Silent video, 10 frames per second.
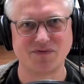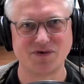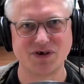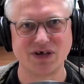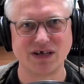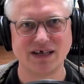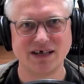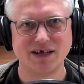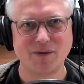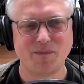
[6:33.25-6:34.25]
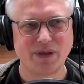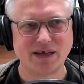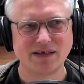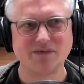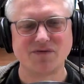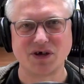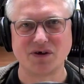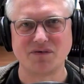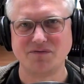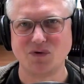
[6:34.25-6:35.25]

kind of forks. The compulsion to